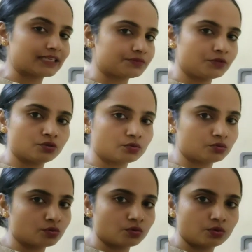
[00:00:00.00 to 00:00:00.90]
as we
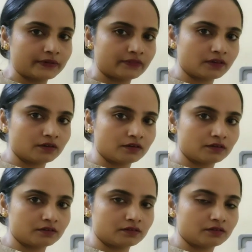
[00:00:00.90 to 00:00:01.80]
don't go in the
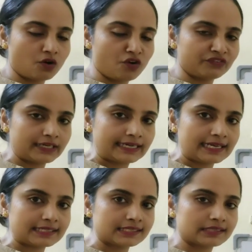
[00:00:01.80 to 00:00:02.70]
offline
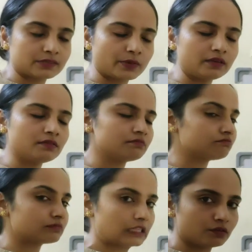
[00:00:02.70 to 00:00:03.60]
classes as well.
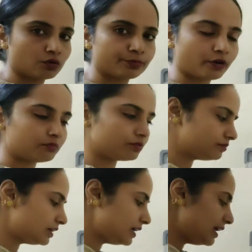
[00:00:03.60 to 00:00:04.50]
No problem.
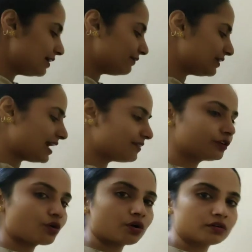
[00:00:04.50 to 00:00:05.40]
We have
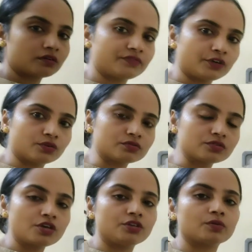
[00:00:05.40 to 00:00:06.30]
recorded videos.
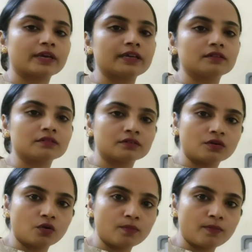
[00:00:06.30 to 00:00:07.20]
You can
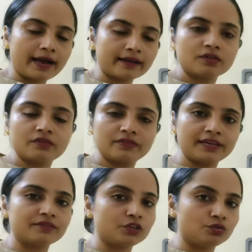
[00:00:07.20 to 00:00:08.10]
go back
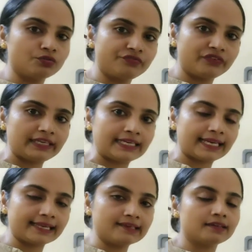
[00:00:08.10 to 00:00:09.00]
whenever you feel
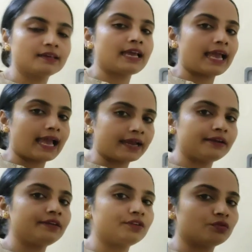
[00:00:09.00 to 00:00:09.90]
like, and
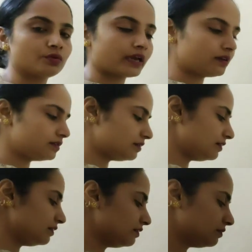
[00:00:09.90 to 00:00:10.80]
you can
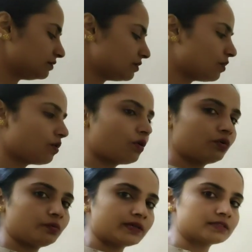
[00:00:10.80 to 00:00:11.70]

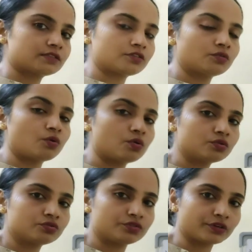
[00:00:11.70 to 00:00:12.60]
always go
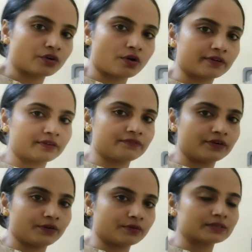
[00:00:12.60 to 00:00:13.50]
to the recorded
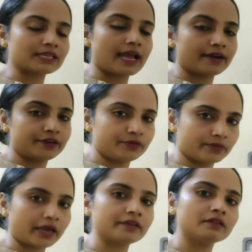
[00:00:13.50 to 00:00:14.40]
videos and you
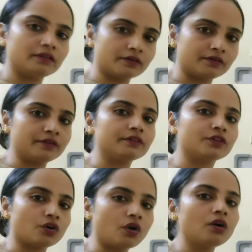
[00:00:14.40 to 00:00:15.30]
can learn
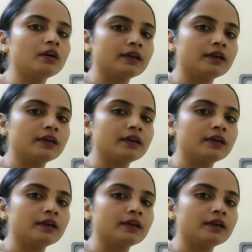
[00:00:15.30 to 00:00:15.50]
your